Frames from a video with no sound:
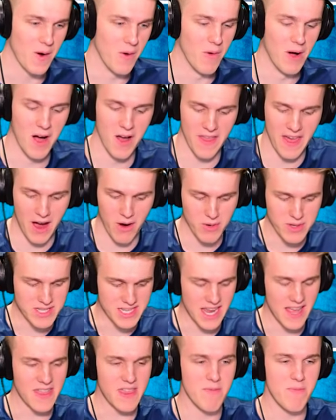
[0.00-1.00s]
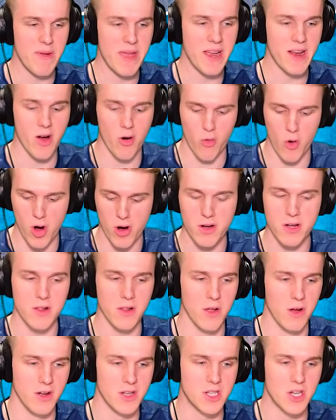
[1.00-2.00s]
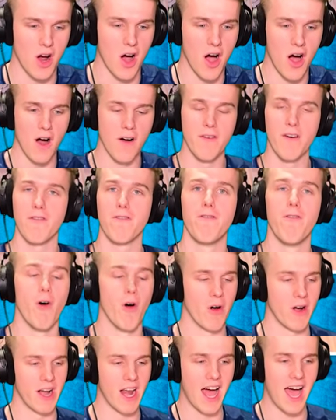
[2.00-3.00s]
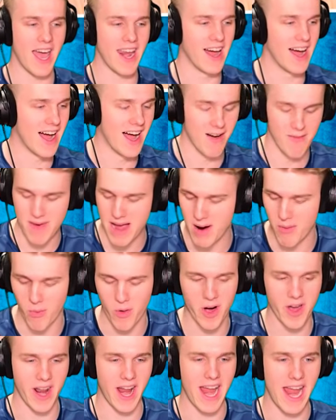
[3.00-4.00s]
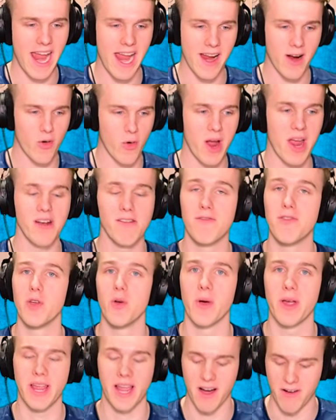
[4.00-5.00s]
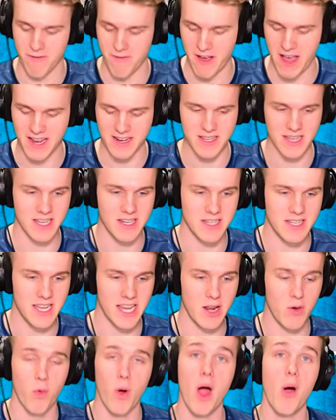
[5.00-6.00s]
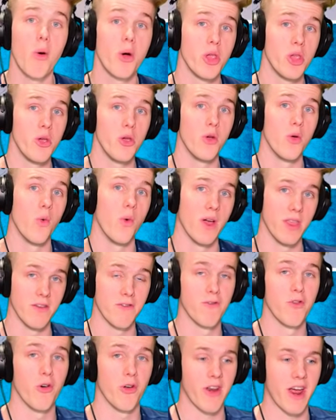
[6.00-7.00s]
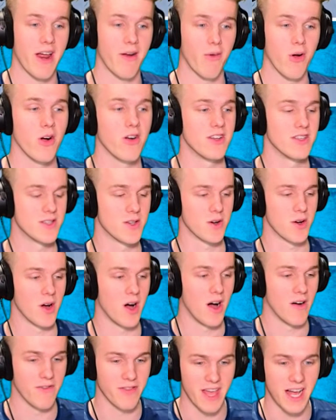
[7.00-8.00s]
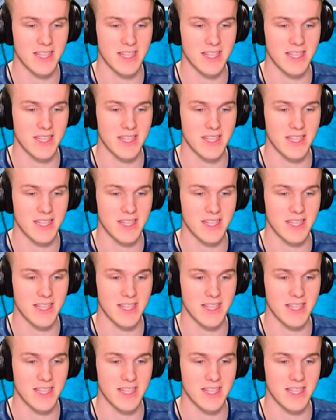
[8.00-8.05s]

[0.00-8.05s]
Well, that was it. The big rocket launch of Fortnite. Oh, man, what a great viewing event indeed. Where were you when the Fortnite rocket took off?